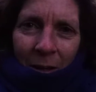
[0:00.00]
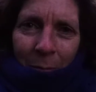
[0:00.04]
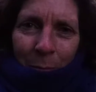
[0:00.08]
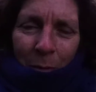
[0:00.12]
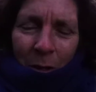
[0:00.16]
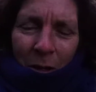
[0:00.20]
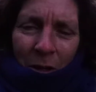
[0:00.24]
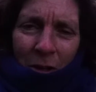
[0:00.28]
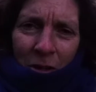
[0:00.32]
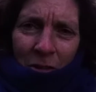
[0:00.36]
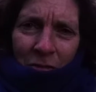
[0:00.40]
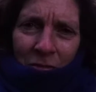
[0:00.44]

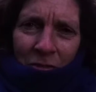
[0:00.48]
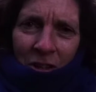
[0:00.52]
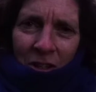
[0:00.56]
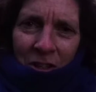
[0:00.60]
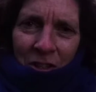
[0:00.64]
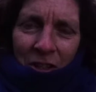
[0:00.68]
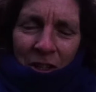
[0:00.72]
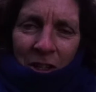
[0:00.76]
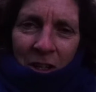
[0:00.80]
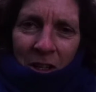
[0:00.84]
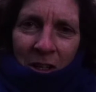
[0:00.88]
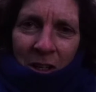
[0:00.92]
But
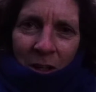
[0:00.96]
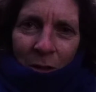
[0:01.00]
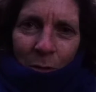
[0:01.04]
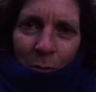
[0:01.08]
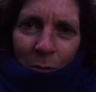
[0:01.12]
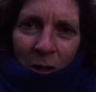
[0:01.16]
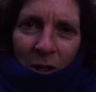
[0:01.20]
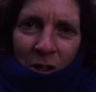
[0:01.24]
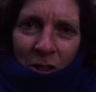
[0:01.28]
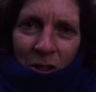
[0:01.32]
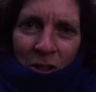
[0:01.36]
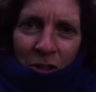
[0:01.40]
contrast in another
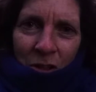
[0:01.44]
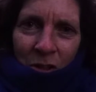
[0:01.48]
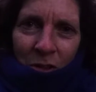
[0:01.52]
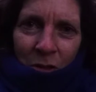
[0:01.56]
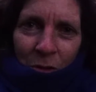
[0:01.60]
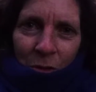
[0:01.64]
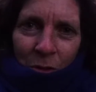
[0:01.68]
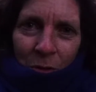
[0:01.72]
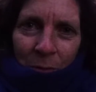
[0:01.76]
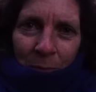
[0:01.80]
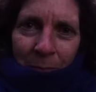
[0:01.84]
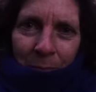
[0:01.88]
way
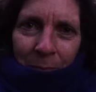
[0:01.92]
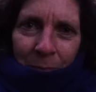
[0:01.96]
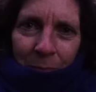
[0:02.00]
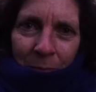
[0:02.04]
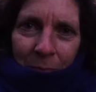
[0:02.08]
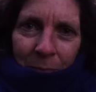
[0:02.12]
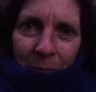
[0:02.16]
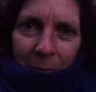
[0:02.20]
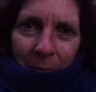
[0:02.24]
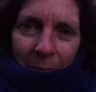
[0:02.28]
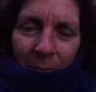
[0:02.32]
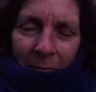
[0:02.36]
too.
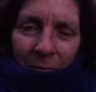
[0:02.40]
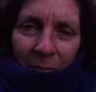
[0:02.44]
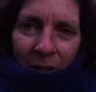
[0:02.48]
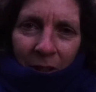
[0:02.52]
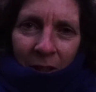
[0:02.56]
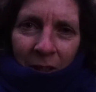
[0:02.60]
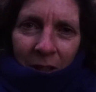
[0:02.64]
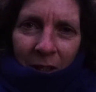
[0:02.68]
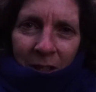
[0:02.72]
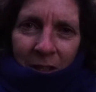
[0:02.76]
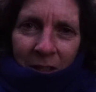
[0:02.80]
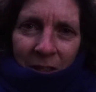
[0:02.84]

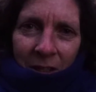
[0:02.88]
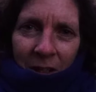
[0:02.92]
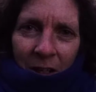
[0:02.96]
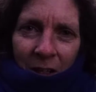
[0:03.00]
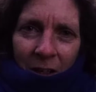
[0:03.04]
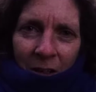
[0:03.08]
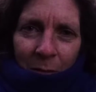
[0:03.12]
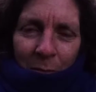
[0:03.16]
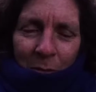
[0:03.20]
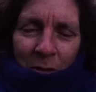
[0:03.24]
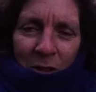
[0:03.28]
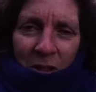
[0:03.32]

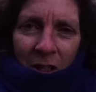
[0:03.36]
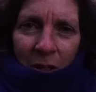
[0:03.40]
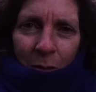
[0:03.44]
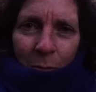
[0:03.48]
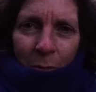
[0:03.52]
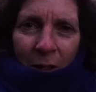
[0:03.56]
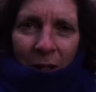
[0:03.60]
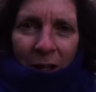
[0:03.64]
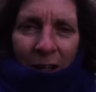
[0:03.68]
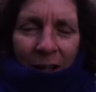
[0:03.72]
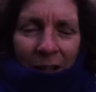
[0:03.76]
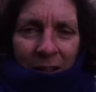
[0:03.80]
Yesterday, obviously,
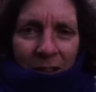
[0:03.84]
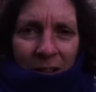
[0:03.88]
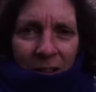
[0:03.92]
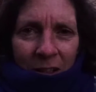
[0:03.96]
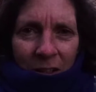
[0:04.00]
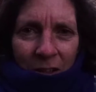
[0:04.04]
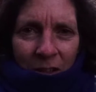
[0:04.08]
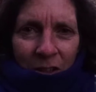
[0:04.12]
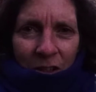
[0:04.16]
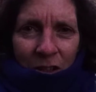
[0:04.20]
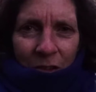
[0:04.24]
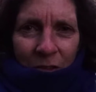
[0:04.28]
we had
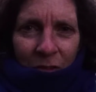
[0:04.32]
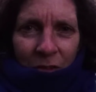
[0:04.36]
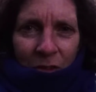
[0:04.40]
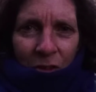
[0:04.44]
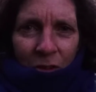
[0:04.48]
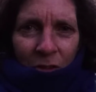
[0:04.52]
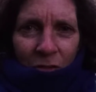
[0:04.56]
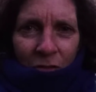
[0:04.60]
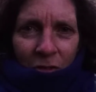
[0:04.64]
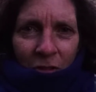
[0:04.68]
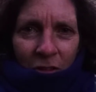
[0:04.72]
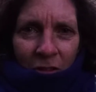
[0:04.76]
this
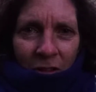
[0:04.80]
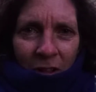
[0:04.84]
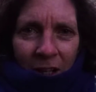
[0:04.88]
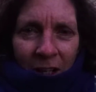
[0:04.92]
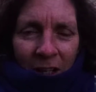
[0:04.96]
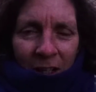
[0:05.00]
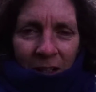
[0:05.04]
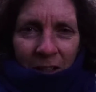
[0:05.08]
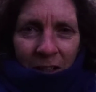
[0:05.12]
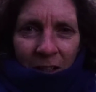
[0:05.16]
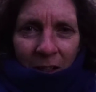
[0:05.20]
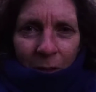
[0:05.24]
funeral,
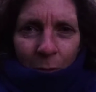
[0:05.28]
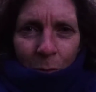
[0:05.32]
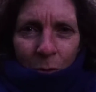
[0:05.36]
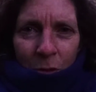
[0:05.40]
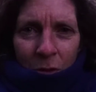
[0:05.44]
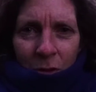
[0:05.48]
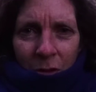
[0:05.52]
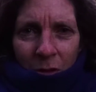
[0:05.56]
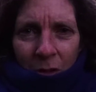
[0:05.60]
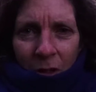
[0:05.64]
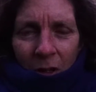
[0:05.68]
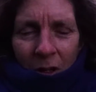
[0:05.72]
and it
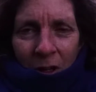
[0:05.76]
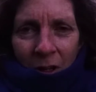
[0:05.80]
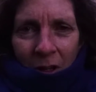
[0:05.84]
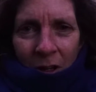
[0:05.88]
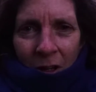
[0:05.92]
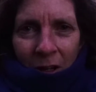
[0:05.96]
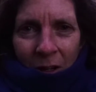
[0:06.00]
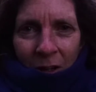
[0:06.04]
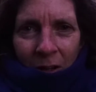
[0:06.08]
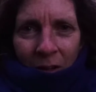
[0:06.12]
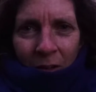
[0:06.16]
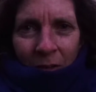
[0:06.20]
was...
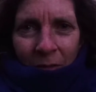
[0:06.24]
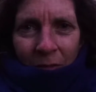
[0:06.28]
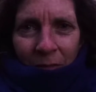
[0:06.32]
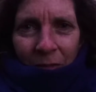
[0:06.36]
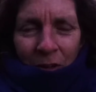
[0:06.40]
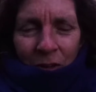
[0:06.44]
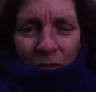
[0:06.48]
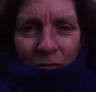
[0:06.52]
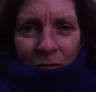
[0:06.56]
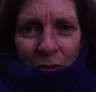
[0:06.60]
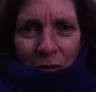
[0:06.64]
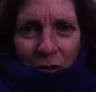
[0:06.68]

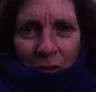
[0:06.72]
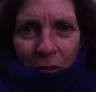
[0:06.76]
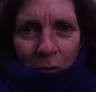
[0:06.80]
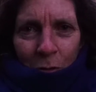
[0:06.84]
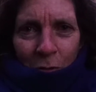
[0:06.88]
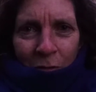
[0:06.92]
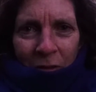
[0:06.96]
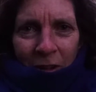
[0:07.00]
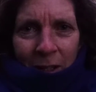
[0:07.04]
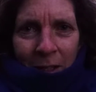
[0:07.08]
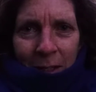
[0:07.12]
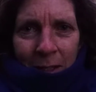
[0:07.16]
Funerals are
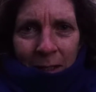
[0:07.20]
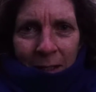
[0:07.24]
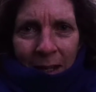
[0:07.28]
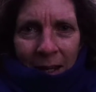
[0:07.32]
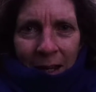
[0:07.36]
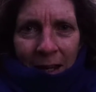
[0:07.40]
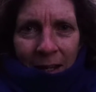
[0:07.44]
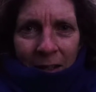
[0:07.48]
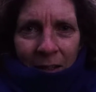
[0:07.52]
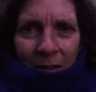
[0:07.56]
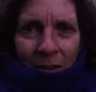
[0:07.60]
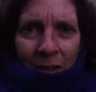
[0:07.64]
always
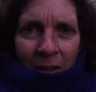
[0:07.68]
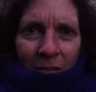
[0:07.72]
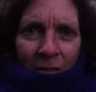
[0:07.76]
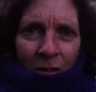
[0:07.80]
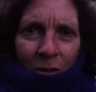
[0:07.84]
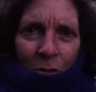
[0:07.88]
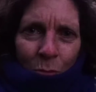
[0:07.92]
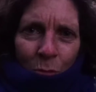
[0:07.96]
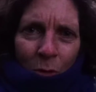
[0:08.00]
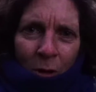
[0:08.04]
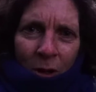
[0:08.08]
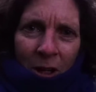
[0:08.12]
sad in their
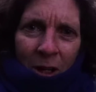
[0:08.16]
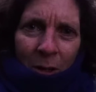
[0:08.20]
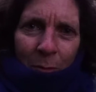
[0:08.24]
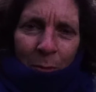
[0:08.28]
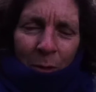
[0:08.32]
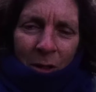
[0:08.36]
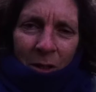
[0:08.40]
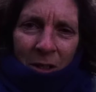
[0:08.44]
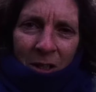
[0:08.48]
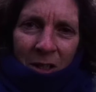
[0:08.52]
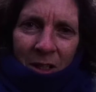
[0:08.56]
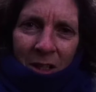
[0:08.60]
own way,
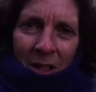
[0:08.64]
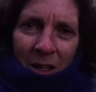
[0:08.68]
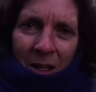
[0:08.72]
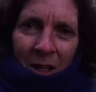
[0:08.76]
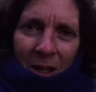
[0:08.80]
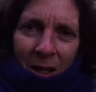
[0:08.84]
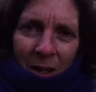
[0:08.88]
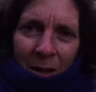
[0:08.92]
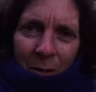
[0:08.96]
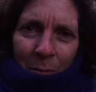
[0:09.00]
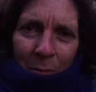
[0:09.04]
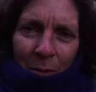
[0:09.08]
but
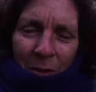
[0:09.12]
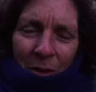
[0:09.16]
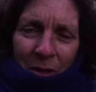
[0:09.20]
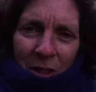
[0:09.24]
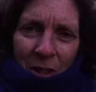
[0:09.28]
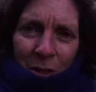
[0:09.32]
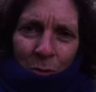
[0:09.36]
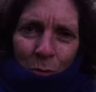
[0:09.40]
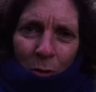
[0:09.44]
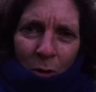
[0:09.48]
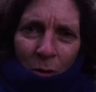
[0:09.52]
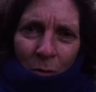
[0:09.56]

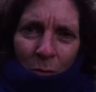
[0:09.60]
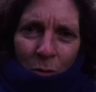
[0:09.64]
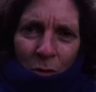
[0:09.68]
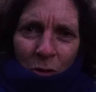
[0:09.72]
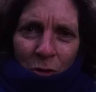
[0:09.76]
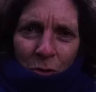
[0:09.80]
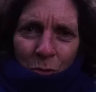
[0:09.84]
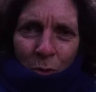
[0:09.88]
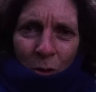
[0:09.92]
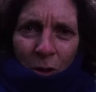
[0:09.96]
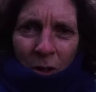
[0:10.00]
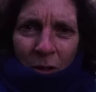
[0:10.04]
this one
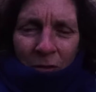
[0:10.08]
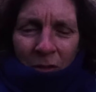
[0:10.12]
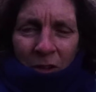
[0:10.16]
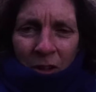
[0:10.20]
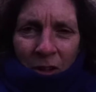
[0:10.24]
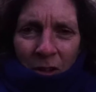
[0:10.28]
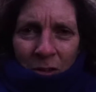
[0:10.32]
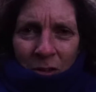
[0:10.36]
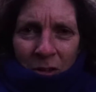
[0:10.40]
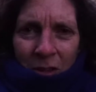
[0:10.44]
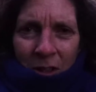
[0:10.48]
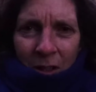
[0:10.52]
was one of
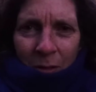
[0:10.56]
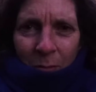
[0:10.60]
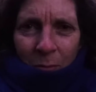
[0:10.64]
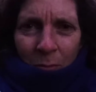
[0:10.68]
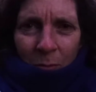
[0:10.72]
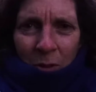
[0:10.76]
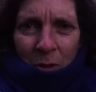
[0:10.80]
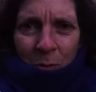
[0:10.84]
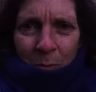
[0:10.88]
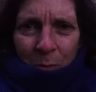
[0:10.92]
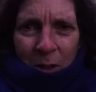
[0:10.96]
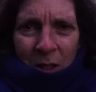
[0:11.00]
those that
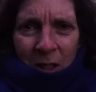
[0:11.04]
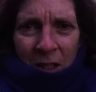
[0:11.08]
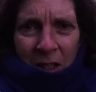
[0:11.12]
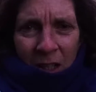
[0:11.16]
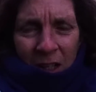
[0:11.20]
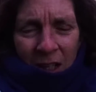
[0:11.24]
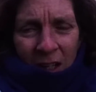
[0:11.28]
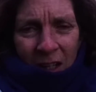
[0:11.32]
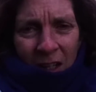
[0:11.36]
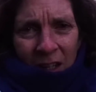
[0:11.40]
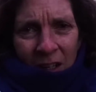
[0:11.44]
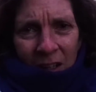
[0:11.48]
was
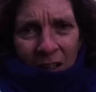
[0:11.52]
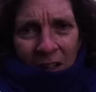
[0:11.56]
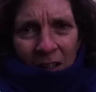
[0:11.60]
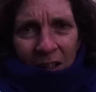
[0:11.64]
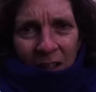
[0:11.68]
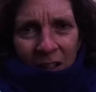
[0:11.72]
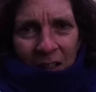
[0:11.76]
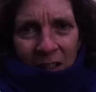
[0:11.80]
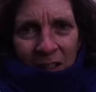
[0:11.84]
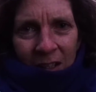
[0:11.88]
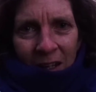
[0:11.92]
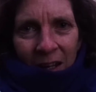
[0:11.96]

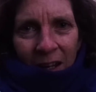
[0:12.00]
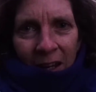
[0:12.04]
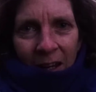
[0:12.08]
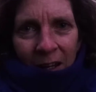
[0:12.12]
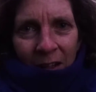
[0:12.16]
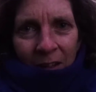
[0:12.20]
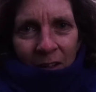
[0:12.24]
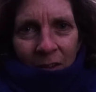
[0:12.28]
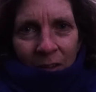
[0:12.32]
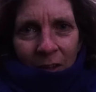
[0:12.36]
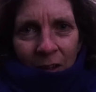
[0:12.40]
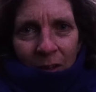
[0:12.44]
particularly
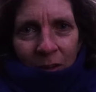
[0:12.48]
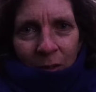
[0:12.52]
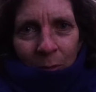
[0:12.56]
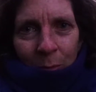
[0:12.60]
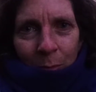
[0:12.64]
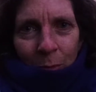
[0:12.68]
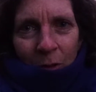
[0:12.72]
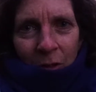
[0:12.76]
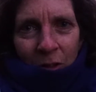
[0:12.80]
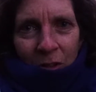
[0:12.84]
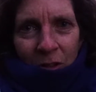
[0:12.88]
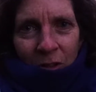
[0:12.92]
sad, in that the
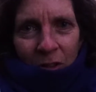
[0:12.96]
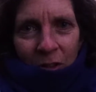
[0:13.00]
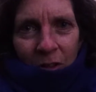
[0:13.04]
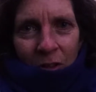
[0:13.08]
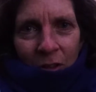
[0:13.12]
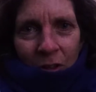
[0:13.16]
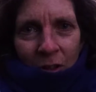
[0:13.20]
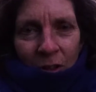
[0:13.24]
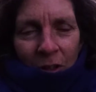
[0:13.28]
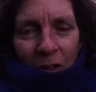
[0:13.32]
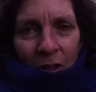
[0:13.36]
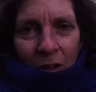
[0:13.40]

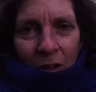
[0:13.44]
person